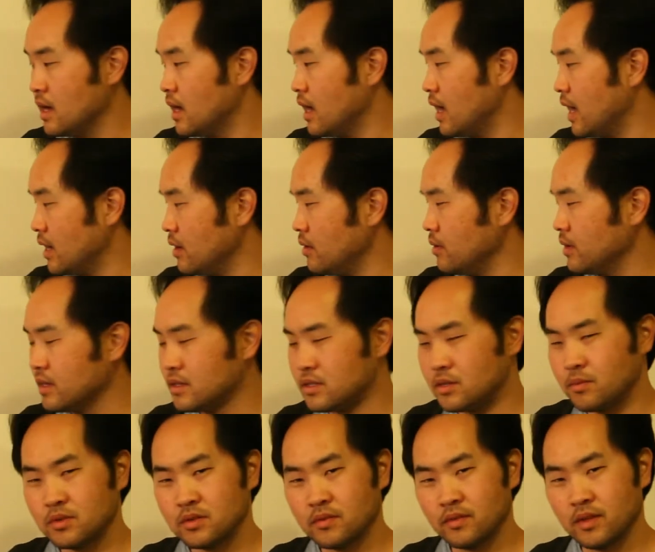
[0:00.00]
I don't get so
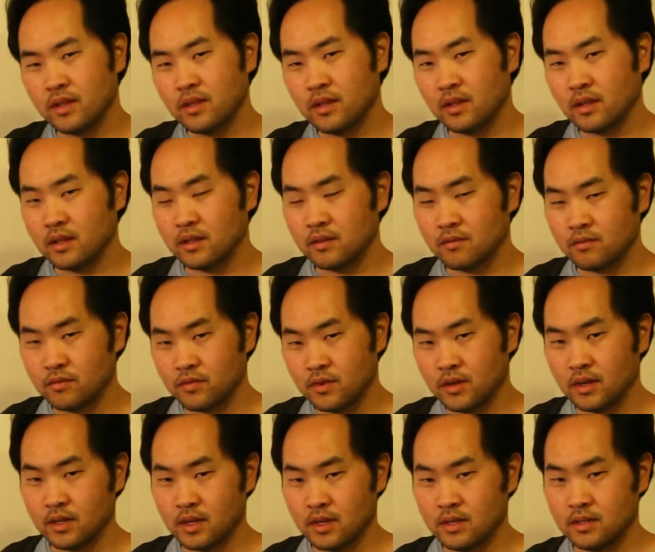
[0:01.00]
much of that in the
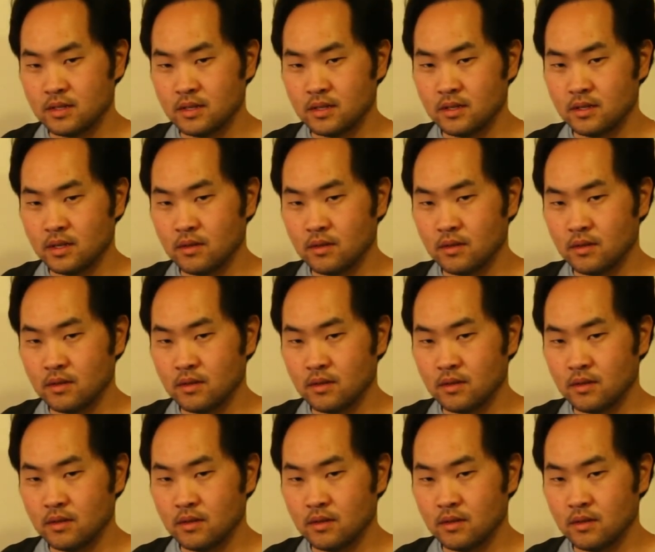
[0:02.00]
Glenfiddich18,